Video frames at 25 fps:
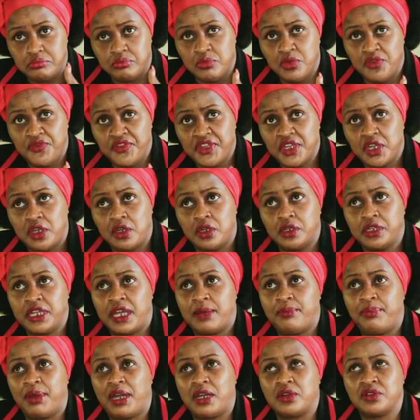moving
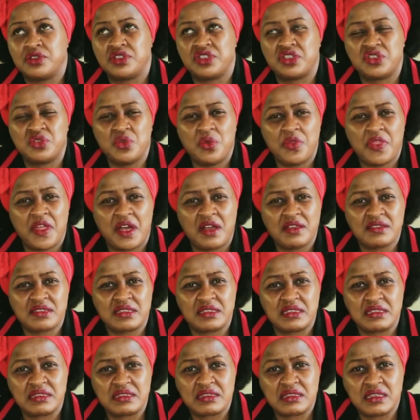on, about
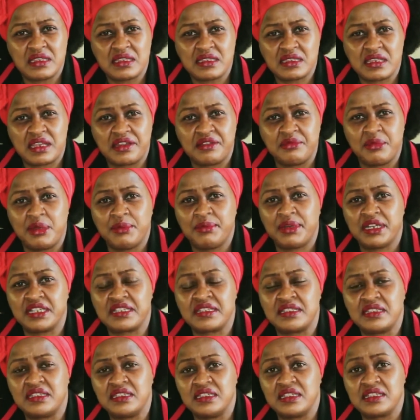2006, I remember
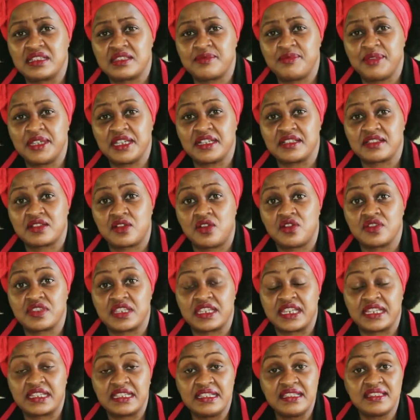attending a speaker's
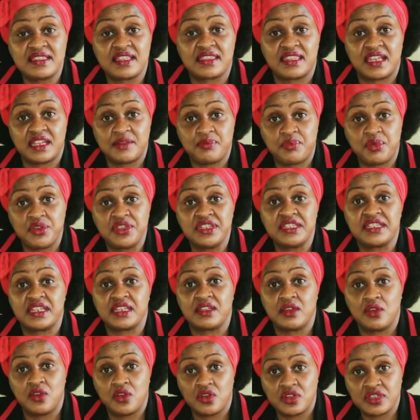course, and at least at that point
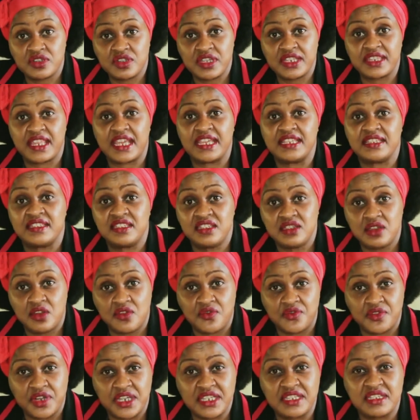I got the
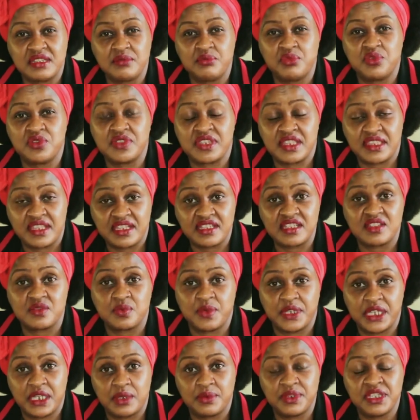idea of writing books, and that
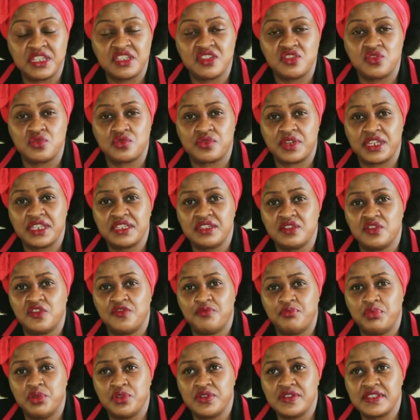is when I went into writing
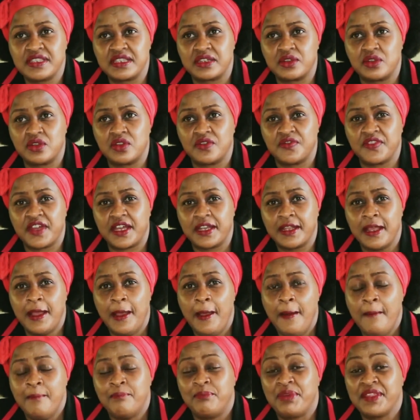of books and all of that.
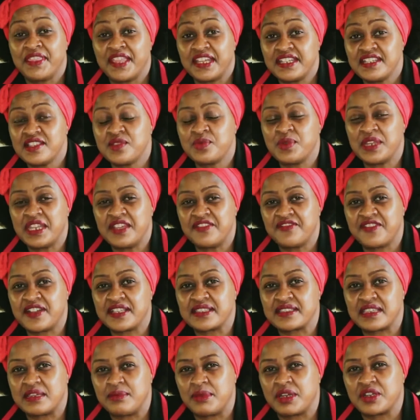But that is when I
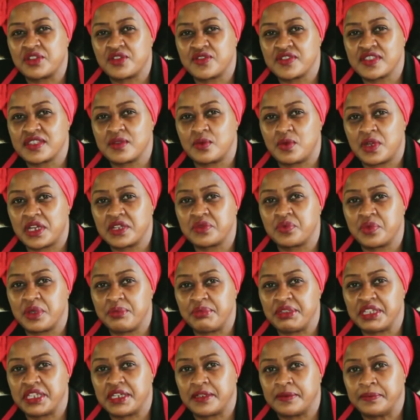first came across the word
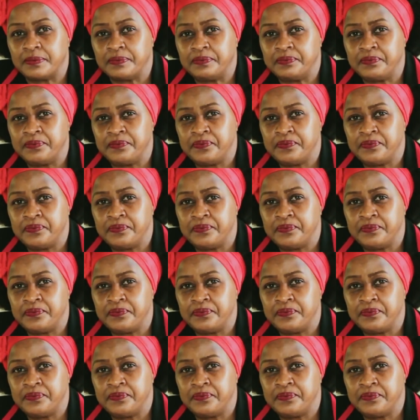webinar.